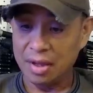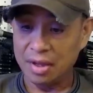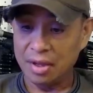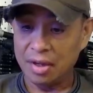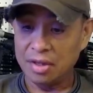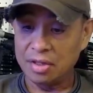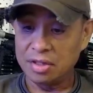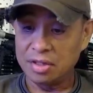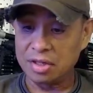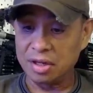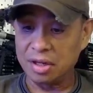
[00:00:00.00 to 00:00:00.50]

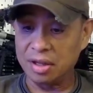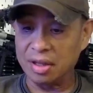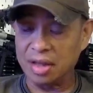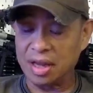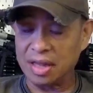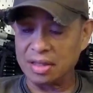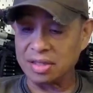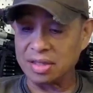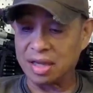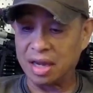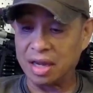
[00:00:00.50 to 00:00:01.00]
during
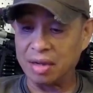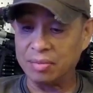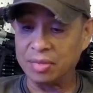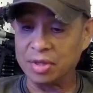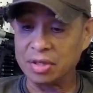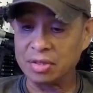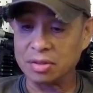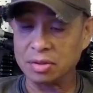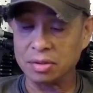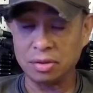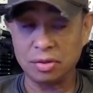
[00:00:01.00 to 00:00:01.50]
that time,
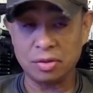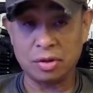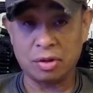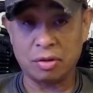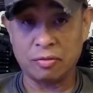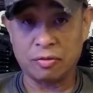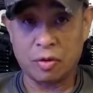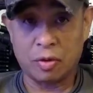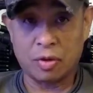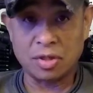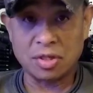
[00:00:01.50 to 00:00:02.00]
because
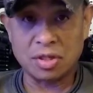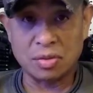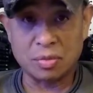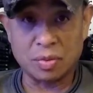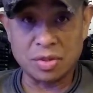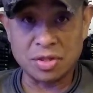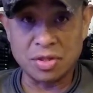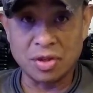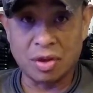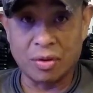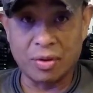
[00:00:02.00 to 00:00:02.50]
of course there
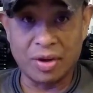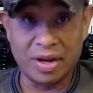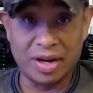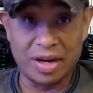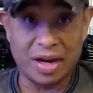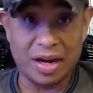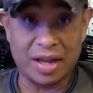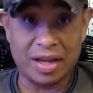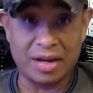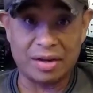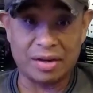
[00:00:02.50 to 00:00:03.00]
was no
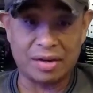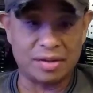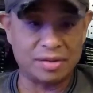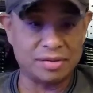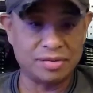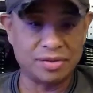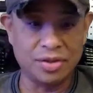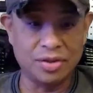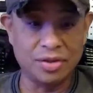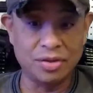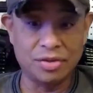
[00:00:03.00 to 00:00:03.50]
internet or
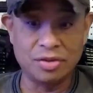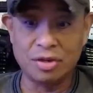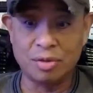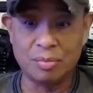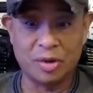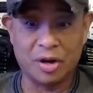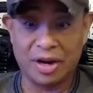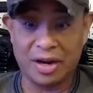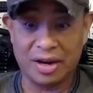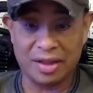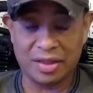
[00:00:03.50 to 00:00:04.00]
YouTube
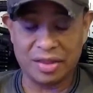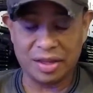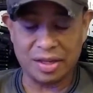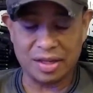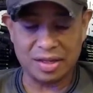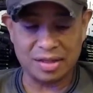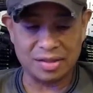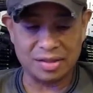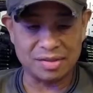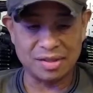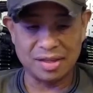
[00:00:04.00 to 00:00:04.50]
or
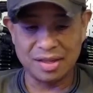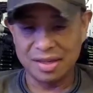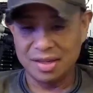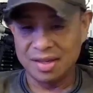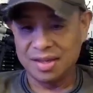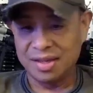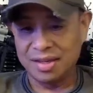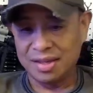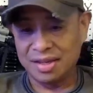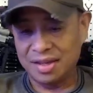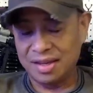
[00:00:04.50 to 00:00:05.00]
anything,
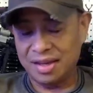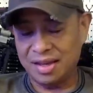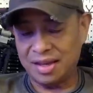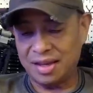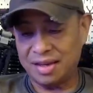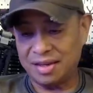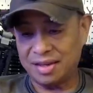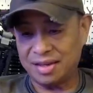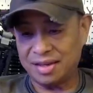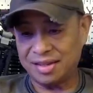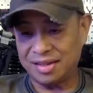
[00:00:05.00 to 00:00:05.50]

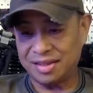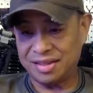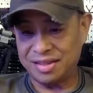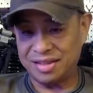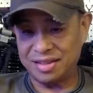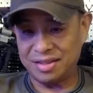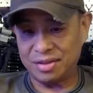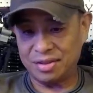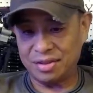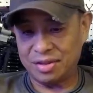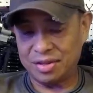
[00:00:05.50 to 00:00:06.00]
and
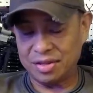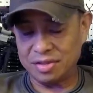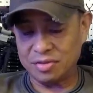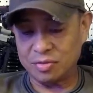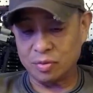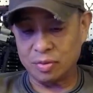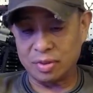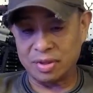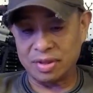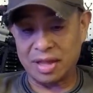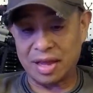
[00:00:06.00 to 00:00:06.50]

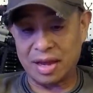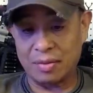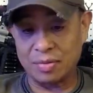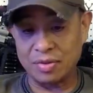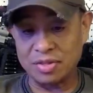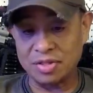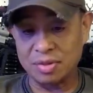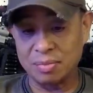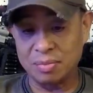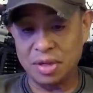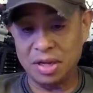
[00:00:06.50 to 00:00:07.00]
that
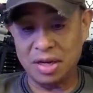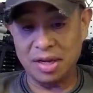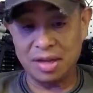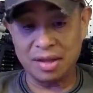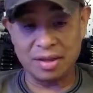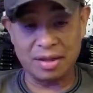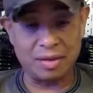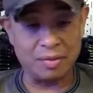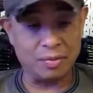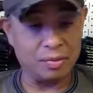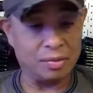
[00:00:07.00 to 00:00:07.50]
was the media
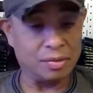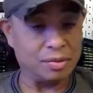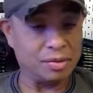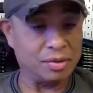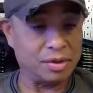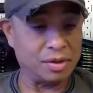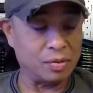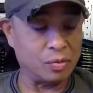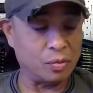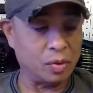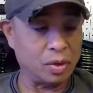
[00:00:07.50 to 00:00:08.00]

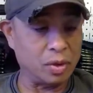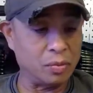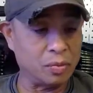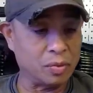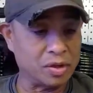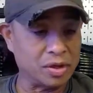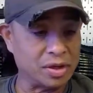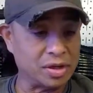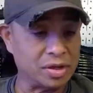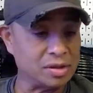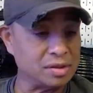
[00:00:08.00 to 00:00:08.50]
that we
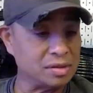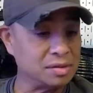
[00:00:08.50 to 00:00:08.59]
were